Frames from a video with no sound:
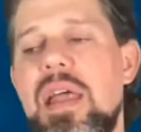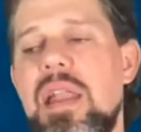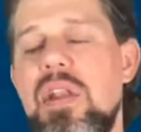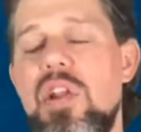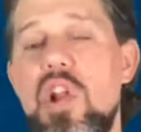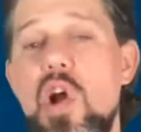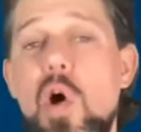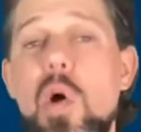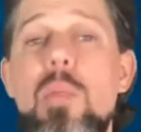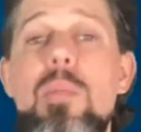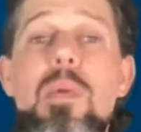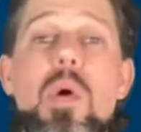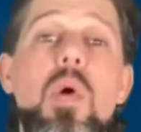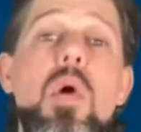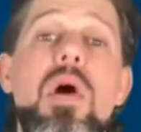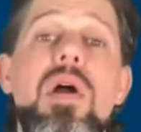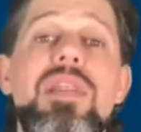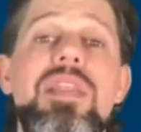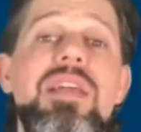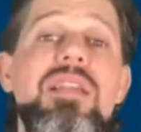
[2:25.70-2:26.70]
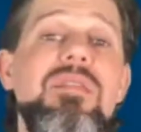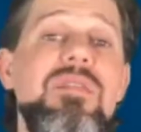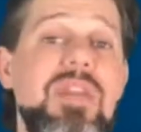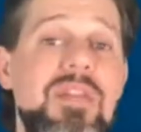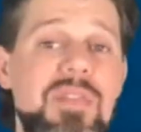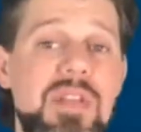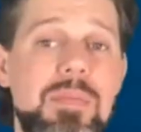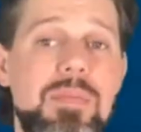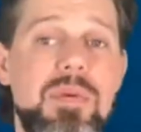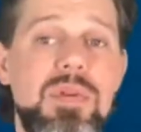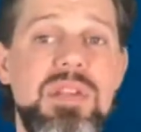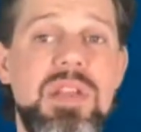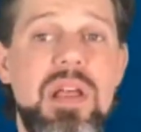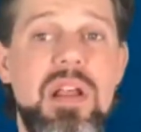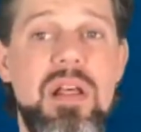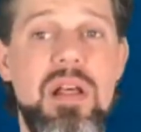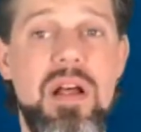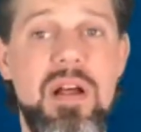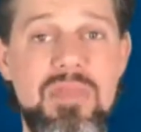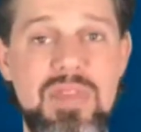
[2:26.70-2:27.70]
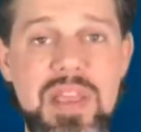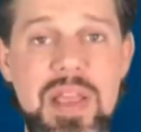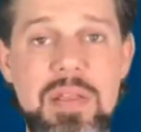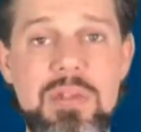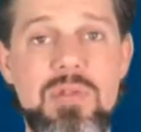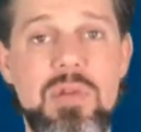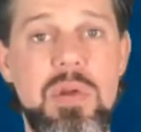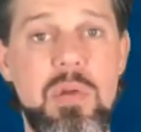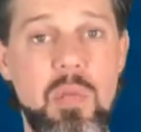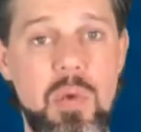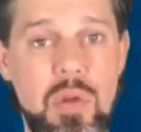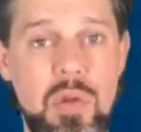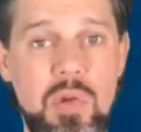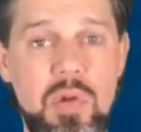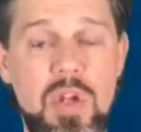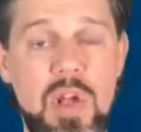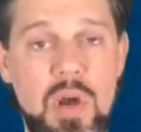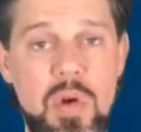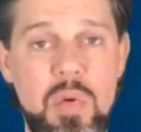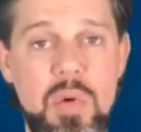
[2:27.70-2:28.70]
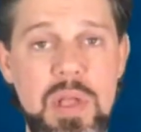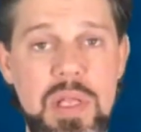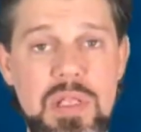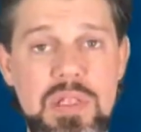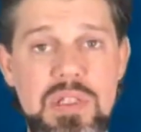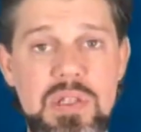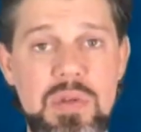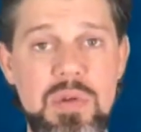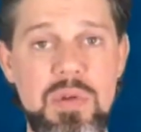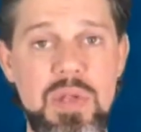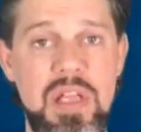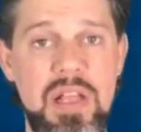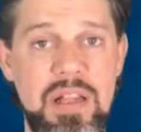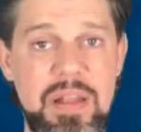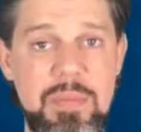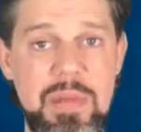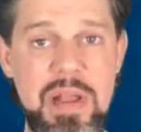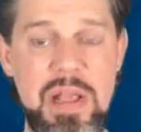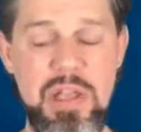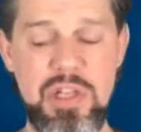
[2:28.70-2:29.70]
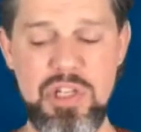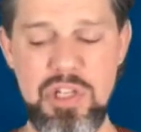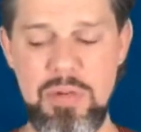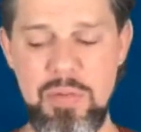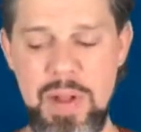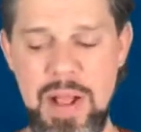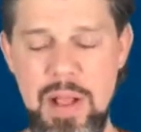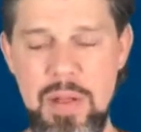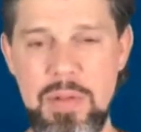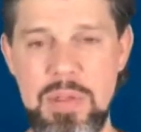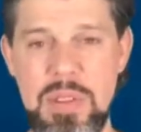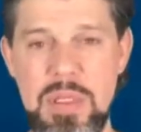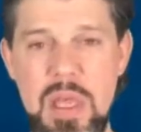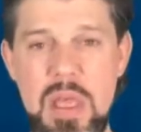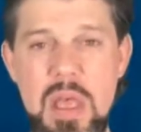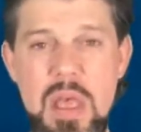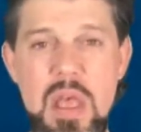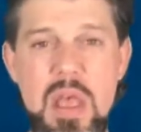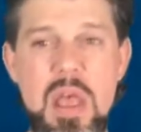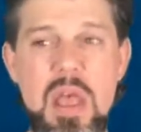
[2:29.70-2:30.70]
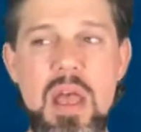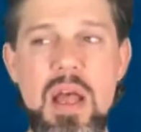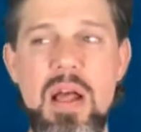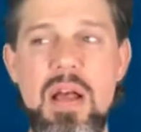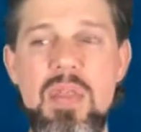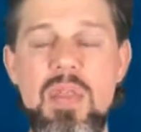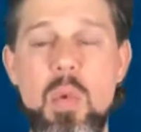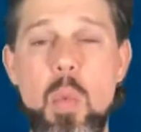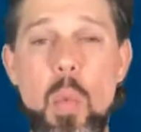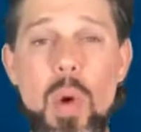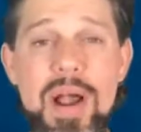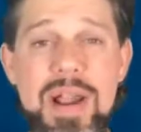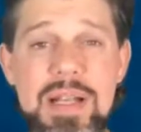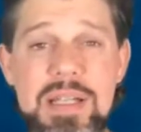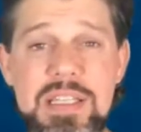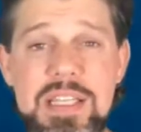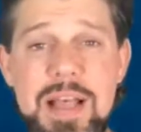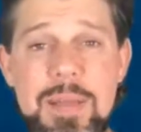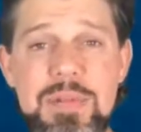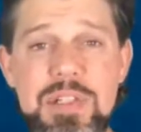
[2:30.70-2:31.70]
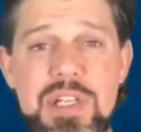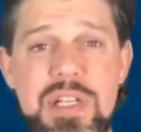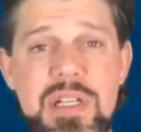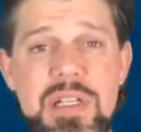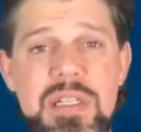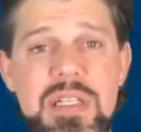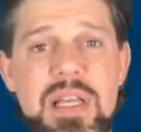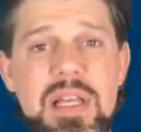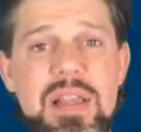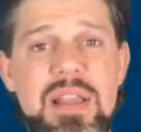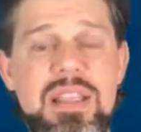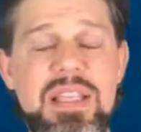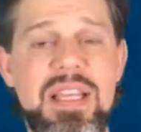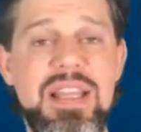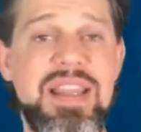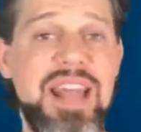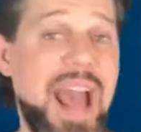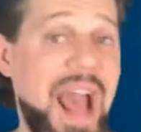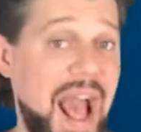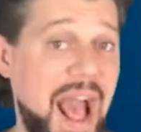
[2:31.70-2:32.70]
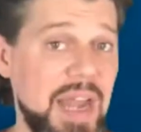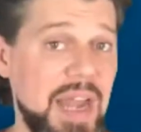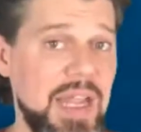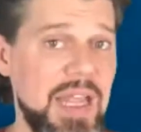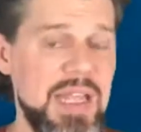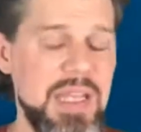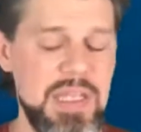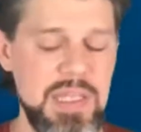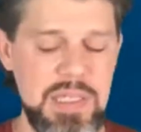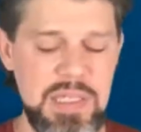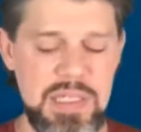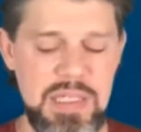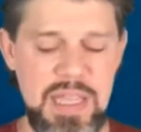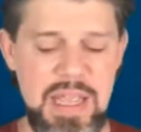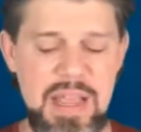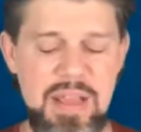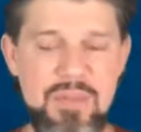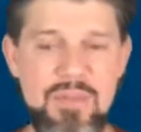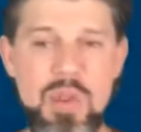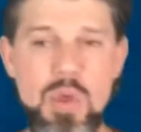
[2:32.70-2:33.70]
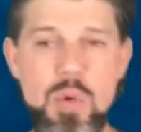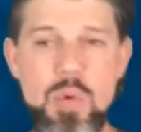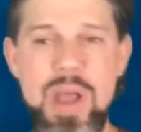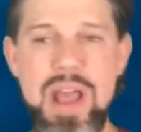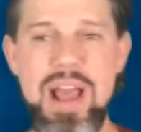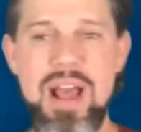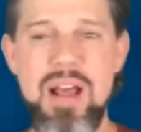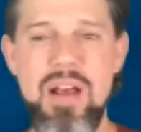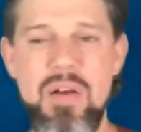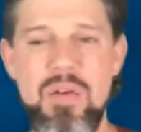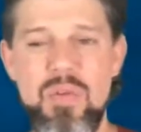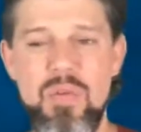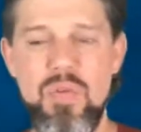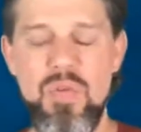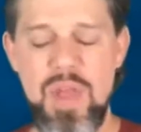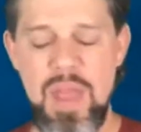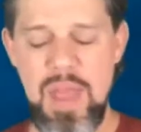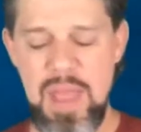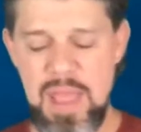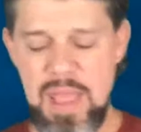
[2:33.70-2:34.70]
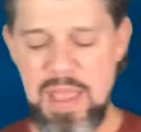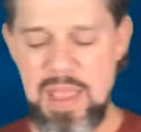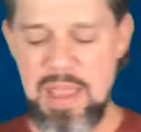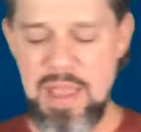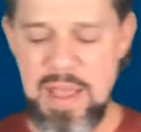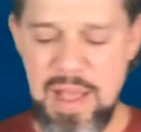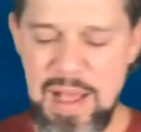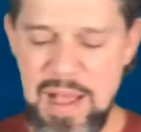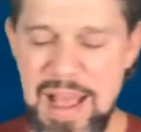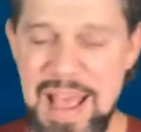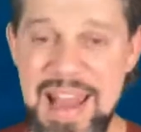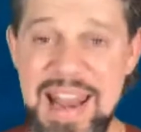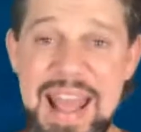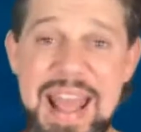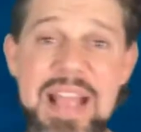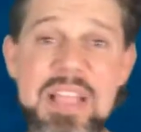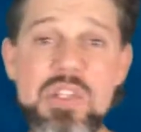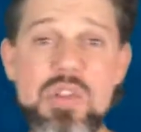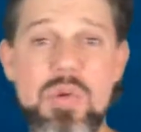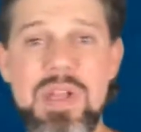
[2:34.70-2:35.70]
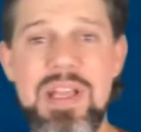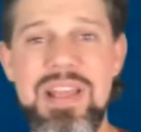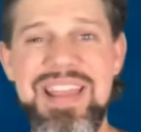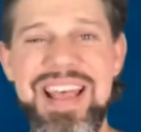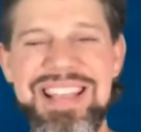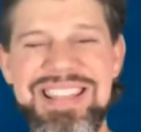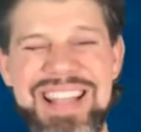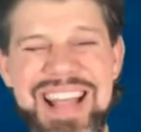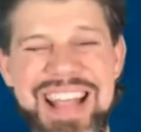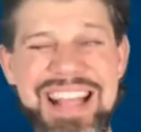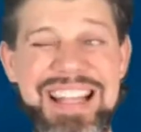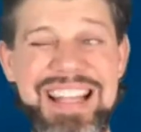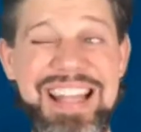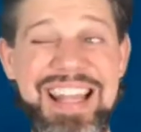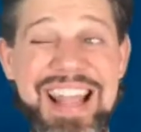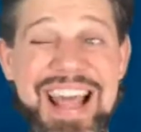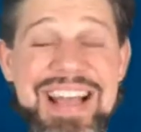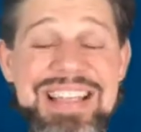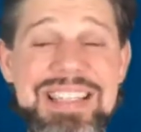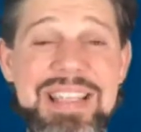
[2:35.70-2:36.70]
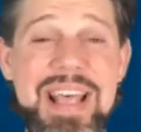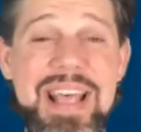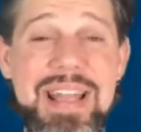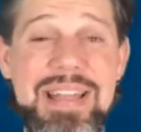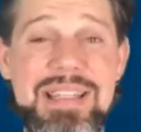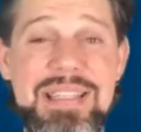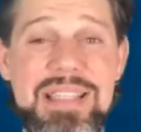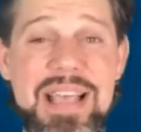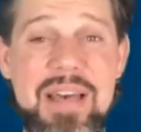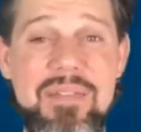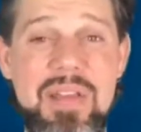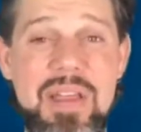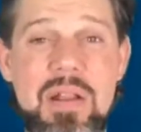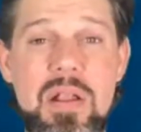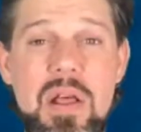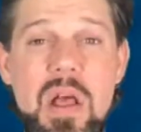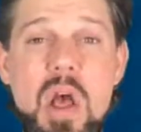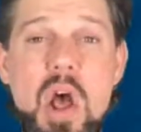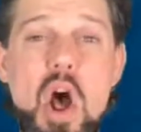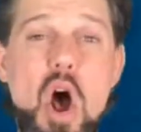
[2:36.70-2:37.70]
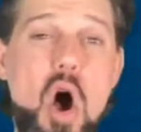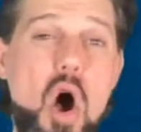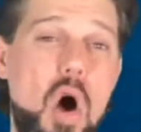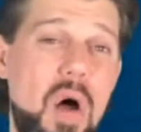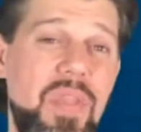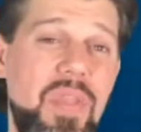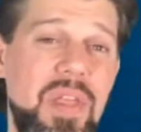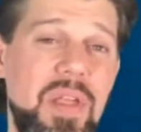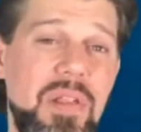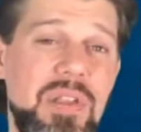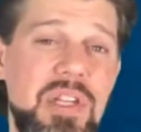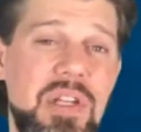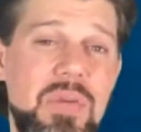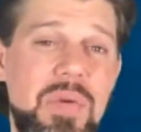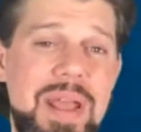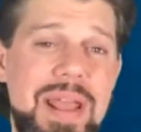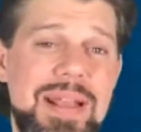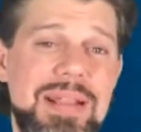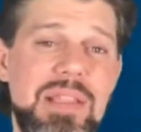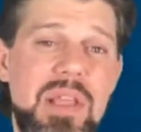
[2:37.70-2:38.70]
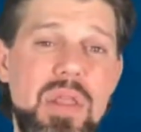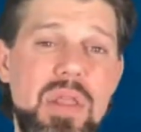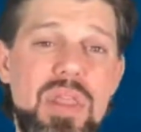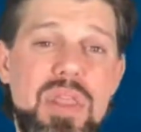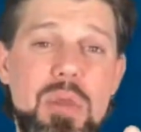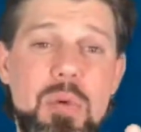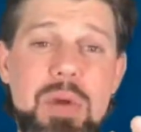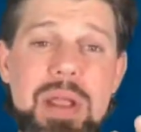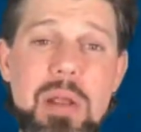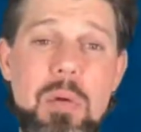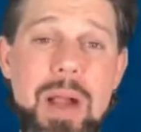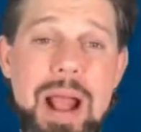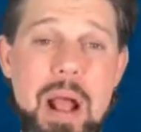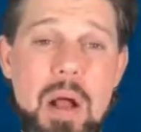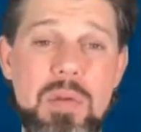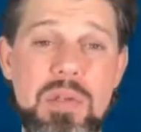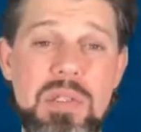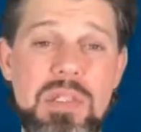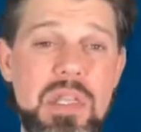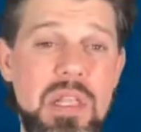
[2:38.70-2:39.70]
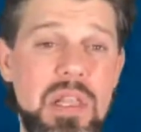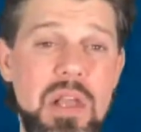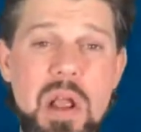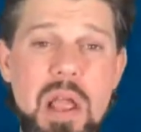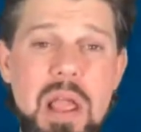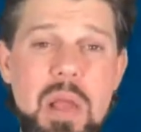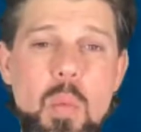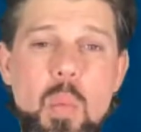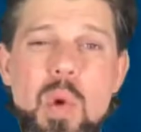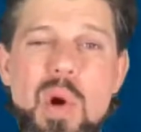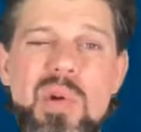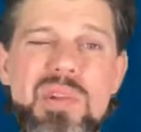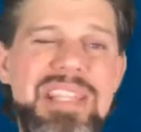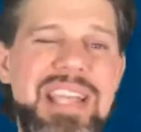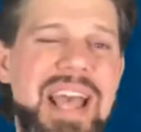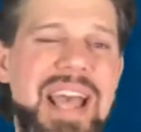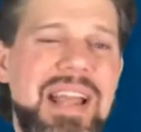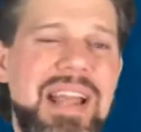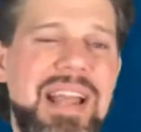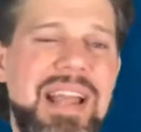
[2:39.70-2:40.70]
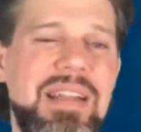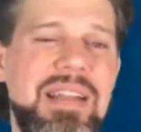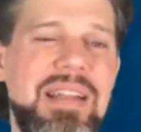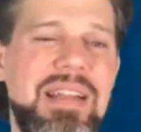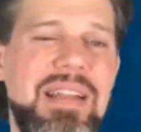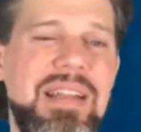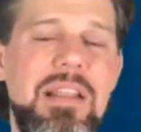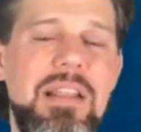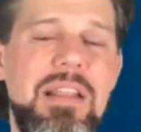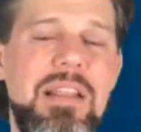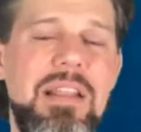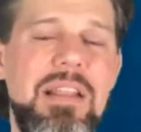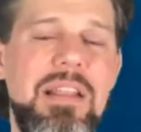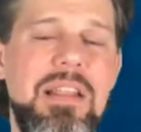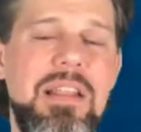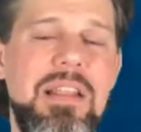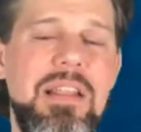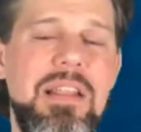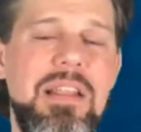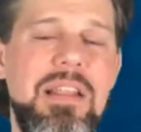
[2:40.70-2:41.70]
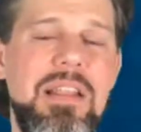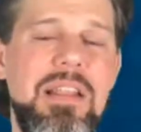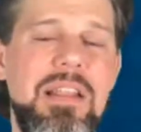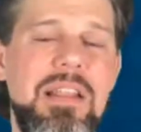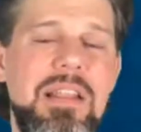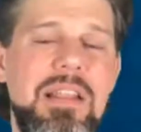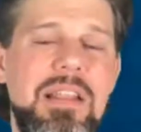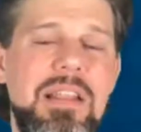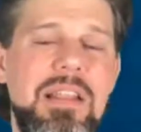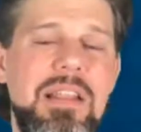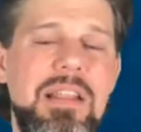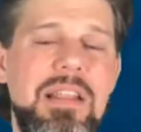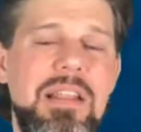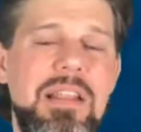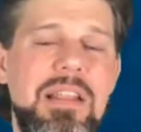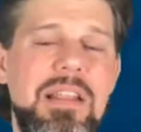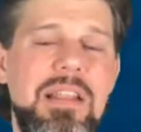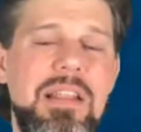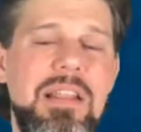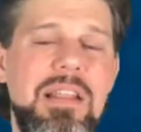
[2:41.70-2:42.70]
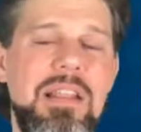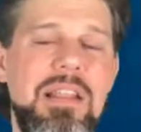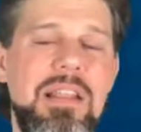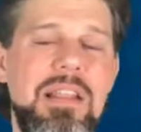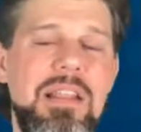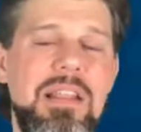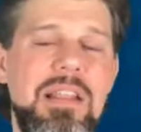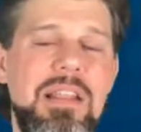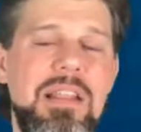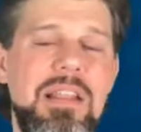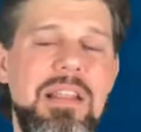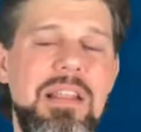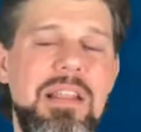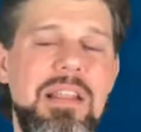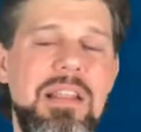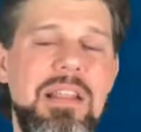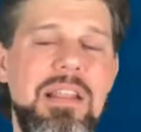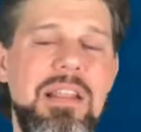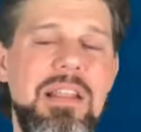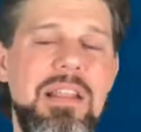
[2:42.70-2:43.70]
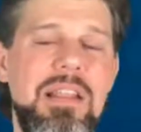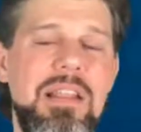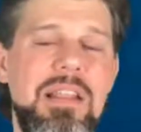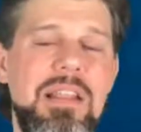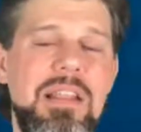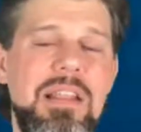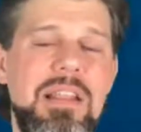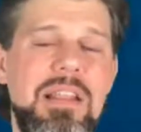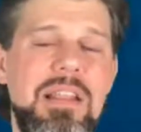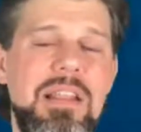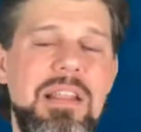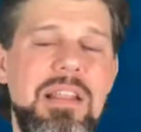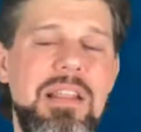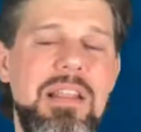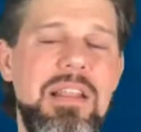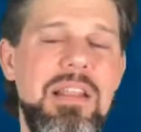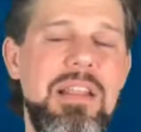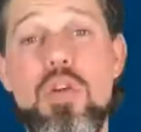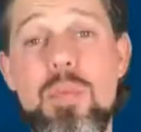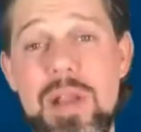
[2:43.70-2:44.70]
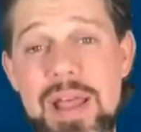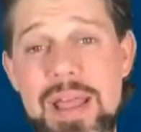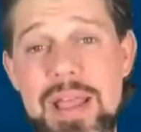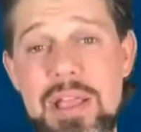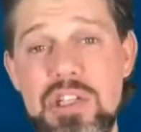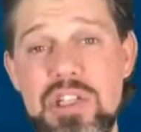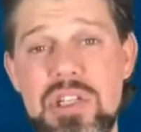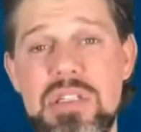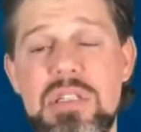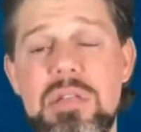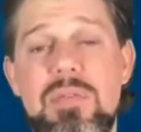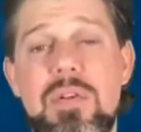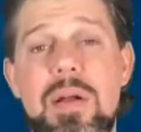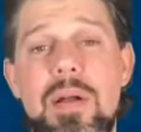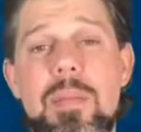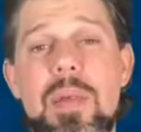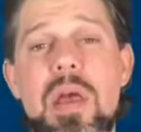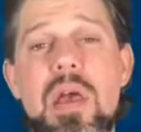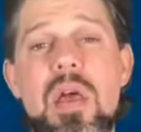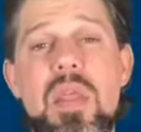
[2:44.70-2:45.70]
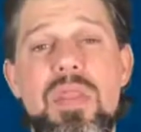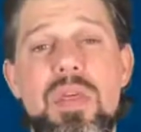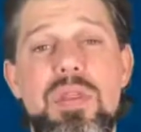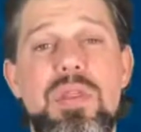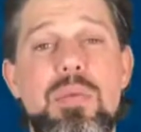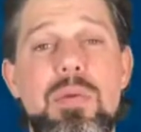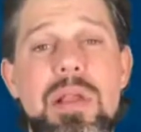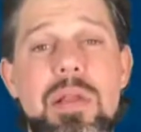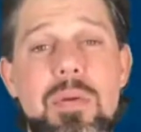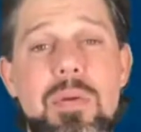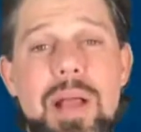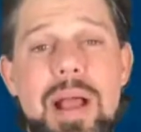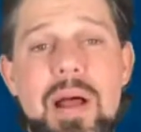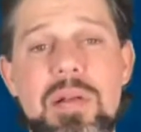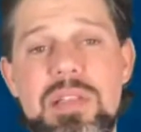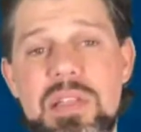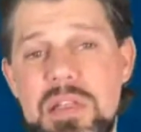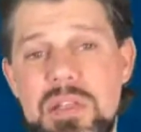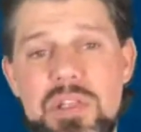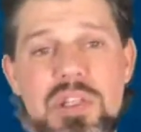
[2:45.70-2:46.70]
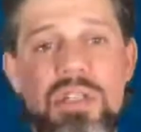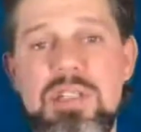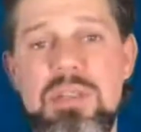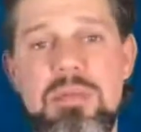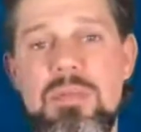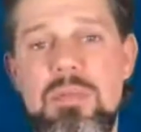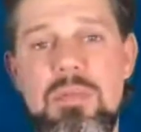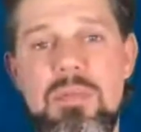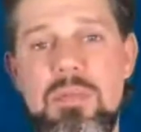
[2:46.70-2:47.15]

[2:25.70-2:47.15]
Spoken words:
no more than 50% of the entry will go into elimination rounds. The one exception to that is if you have an entry that's like less than 7, all they'll do is 3 rounds. It won't technically be a final round, and what they will do is they'll take the accumulations from the 3 rounds and just